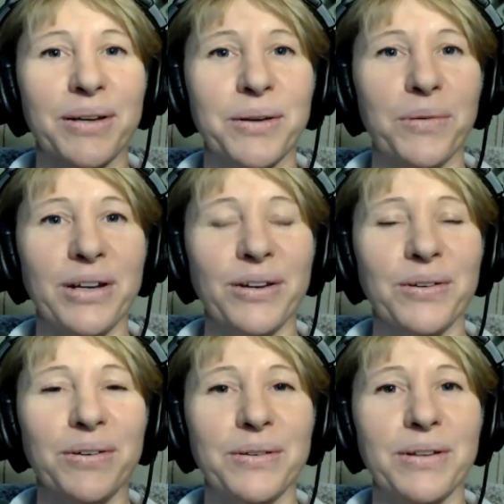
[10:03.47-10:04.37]
yeah. where
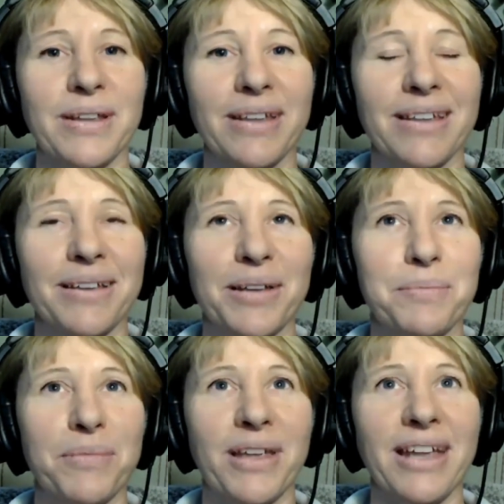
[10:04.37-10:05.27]
you're
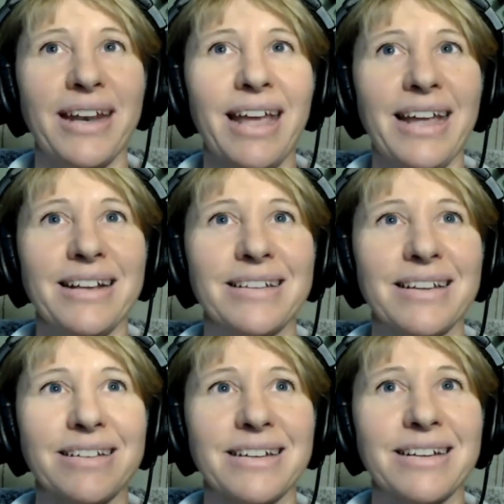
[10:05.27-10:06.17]

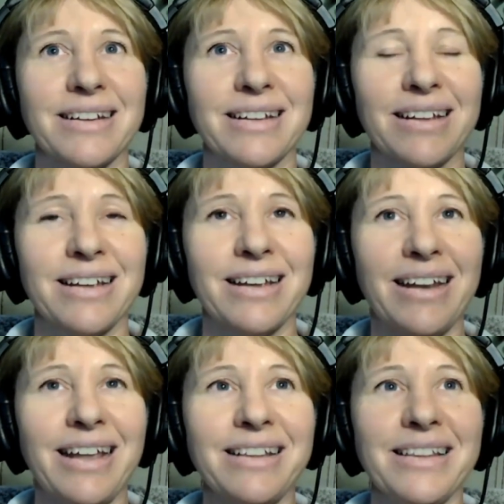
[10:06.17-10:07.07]
connected. And,
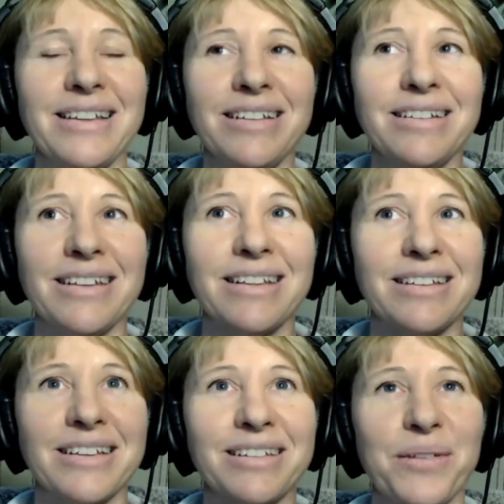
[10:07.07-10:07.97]
and I listened to
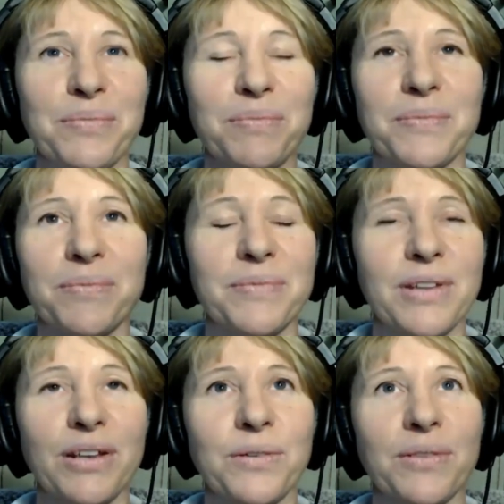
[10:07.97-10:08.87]
this because I,
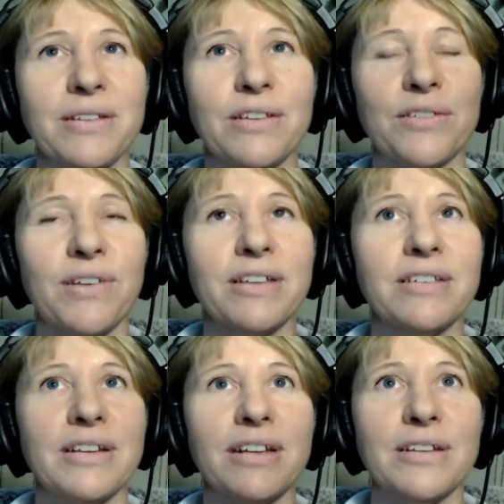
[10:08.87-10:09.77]
you know, this has
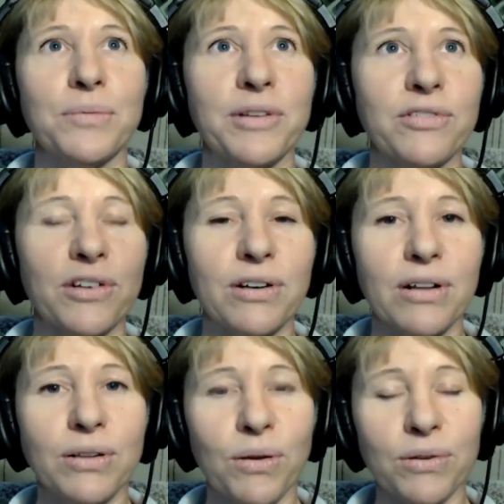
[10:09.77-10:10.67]
fascinated me for
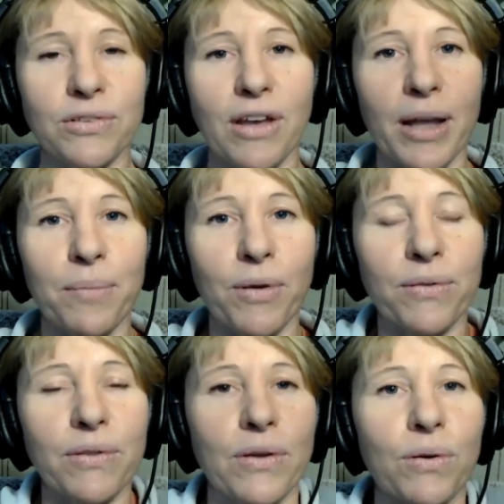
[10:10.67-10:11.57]
a long time
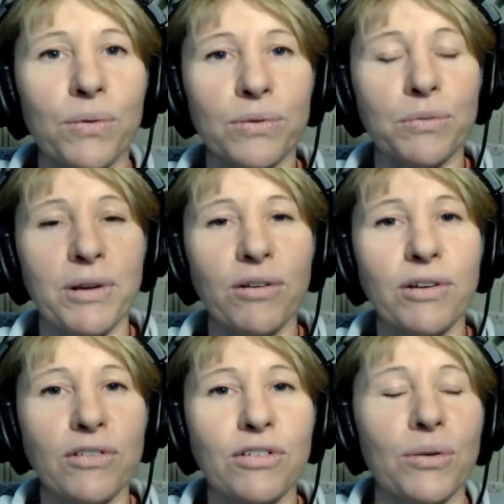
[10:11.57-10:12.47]
all, the whole
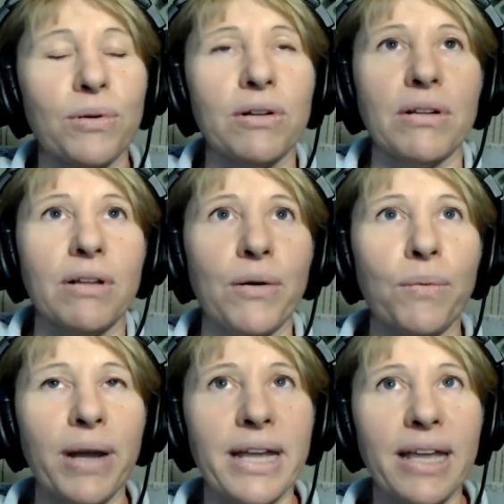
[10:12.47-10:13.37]
spiritual
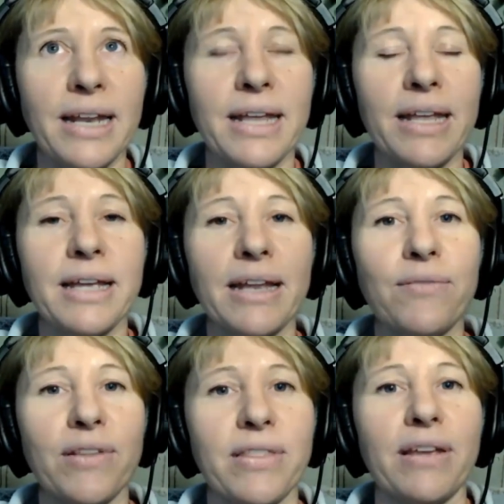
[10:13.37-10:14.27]
awakening and
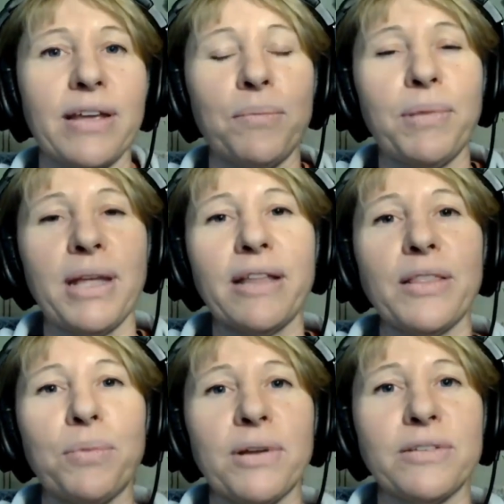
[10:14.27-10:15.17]
everything and being
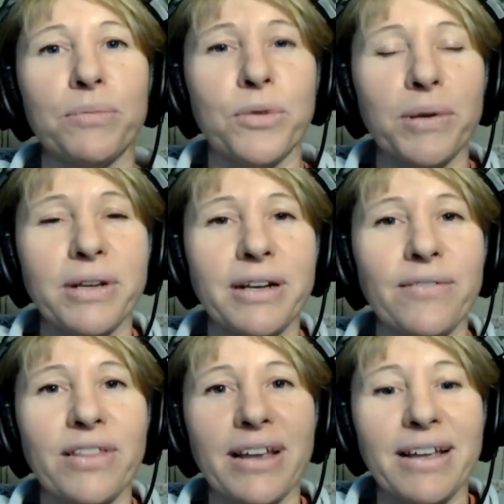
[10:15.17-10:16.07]
in the present moment and
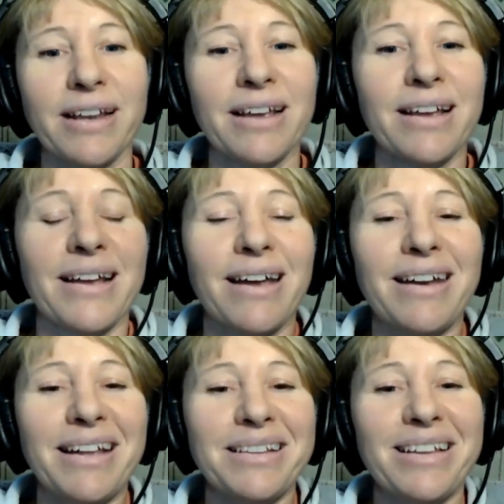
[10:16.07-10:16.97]
everything. And,
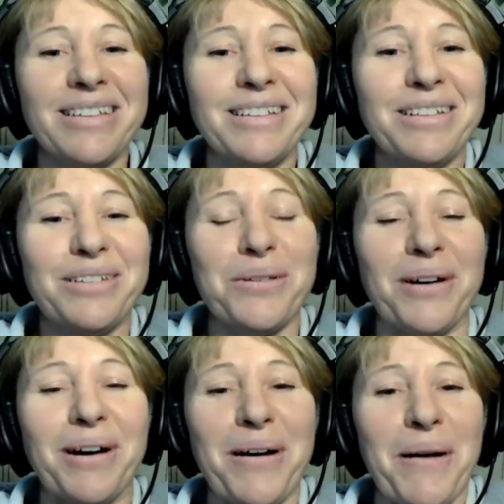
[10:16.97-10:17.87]
and I listened to a